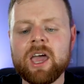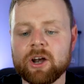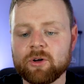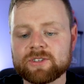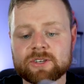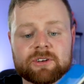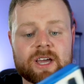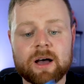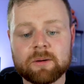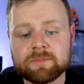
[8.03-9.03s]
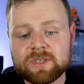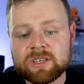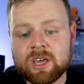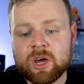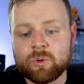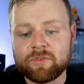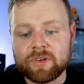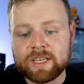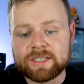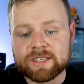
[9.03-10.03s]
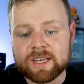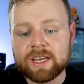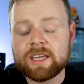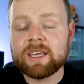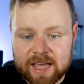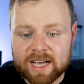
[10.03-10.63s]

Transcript: It also comes with heatsink,